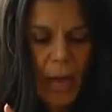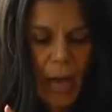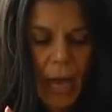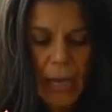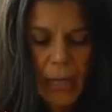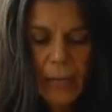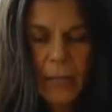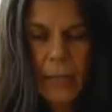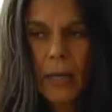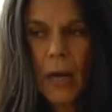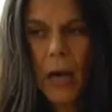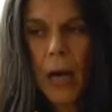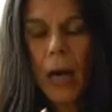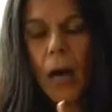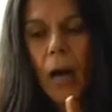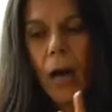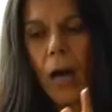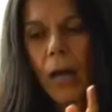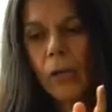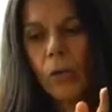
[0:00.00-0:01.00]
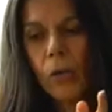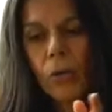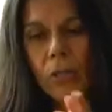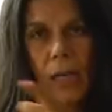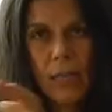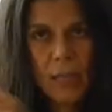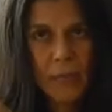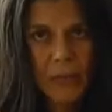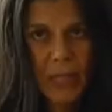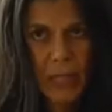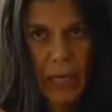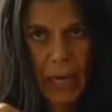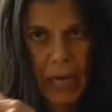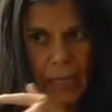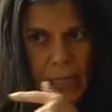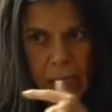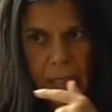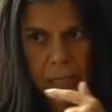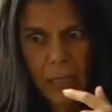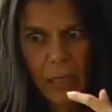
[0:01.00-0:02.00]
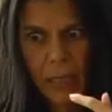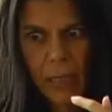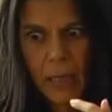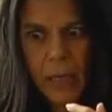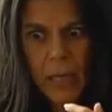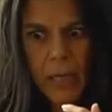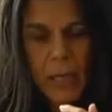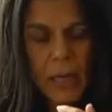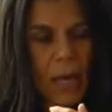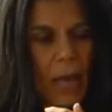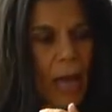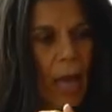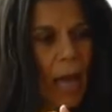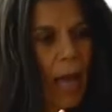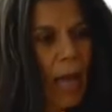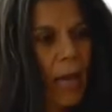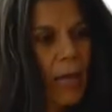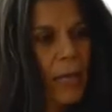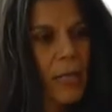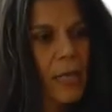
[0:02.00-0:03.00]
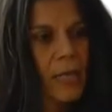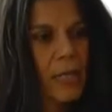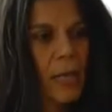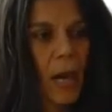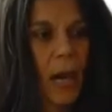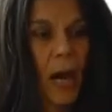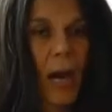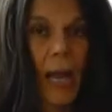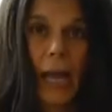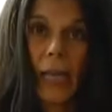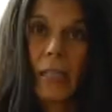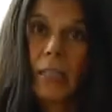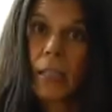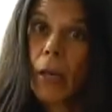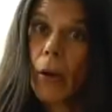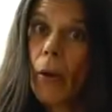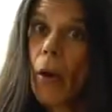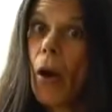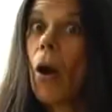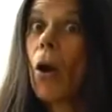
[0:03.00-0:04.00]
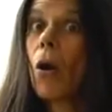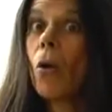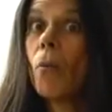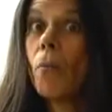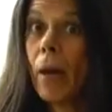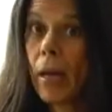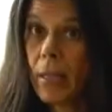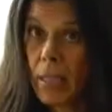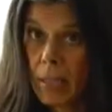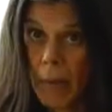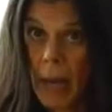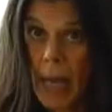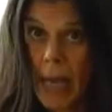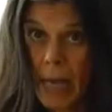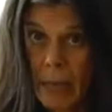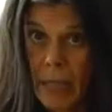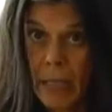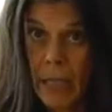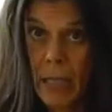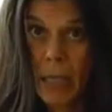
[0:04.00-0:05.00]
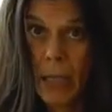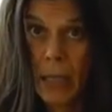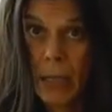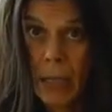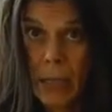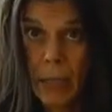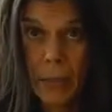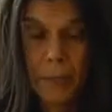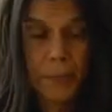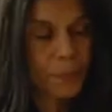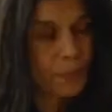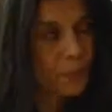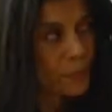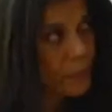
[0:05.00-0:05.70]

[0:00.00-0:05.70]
and I got out of a taxi and I had to go home, back to my house in London.